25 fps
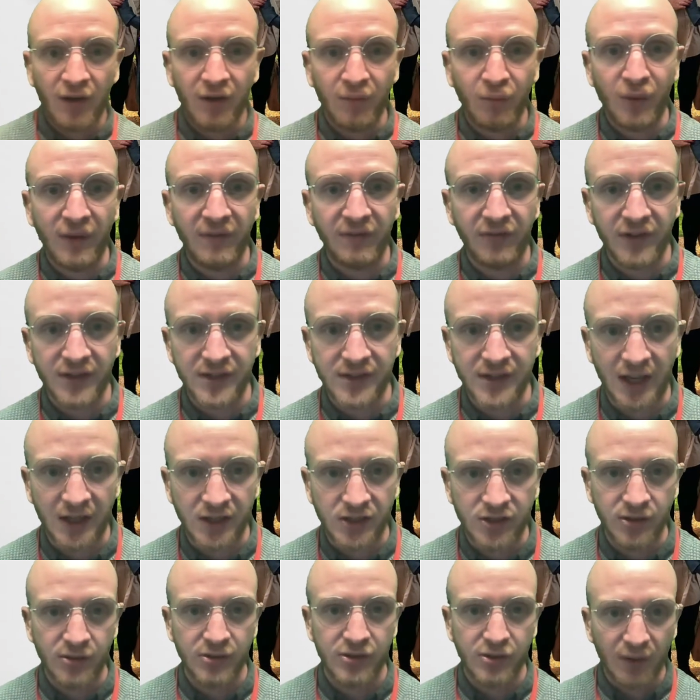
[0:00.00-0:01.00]
with the
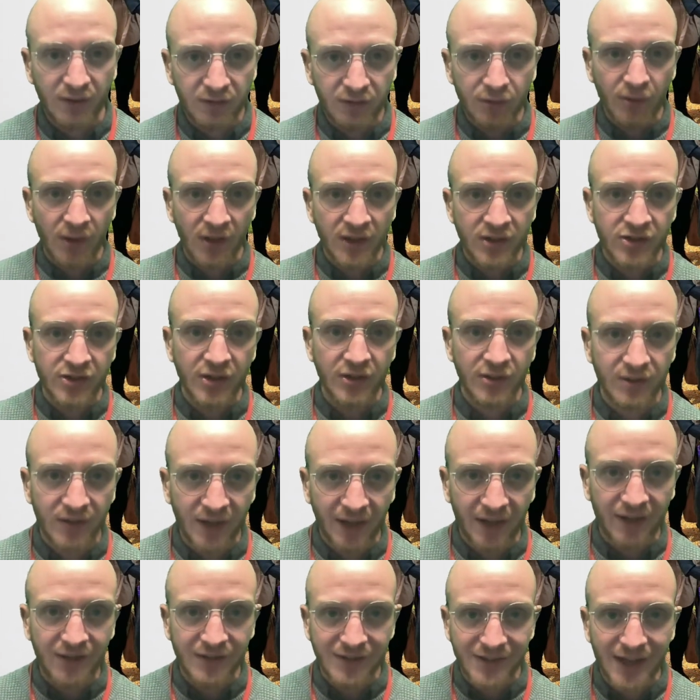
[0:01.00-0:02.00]
statue. So I thought I'd show you
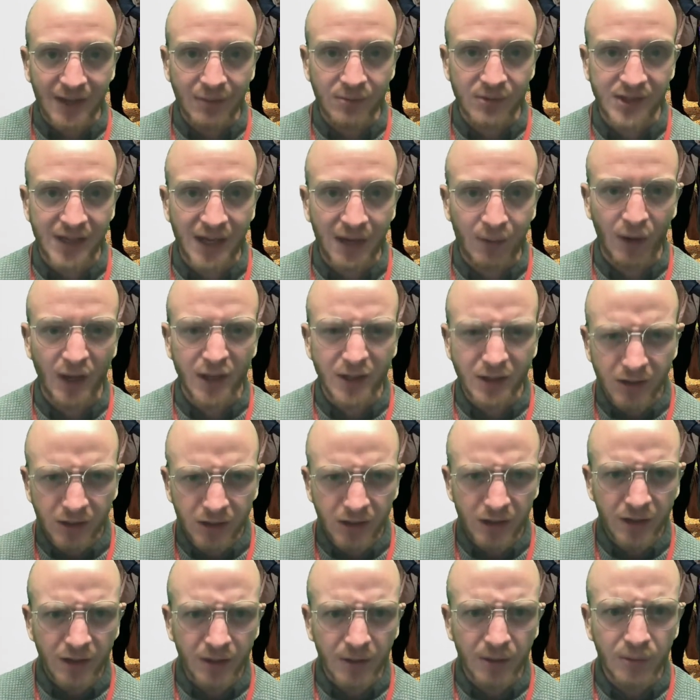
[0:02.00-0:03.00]
that because that was how I
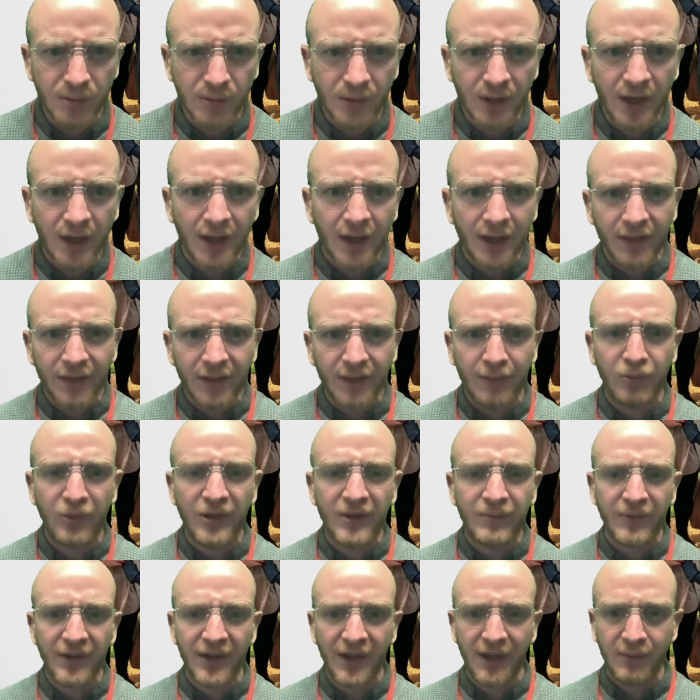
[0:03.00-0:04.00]
knew that
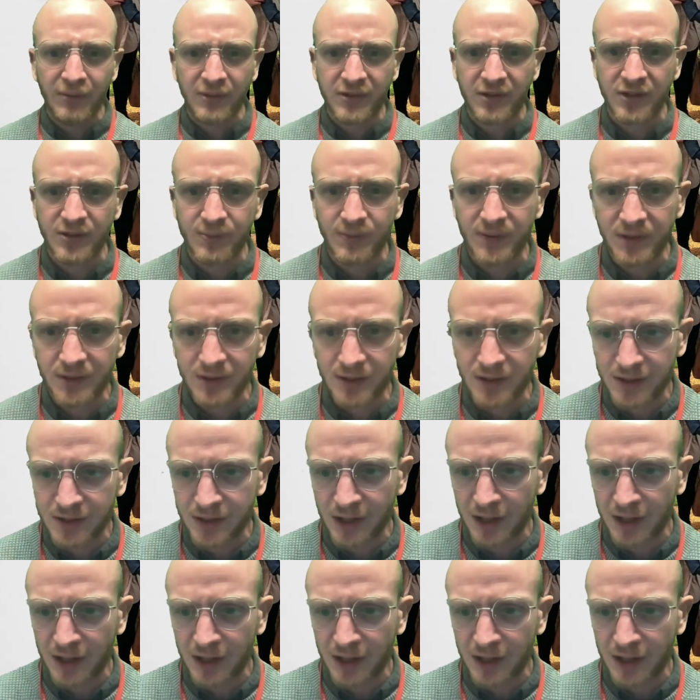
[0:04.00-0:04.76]
we'd be able to speak to this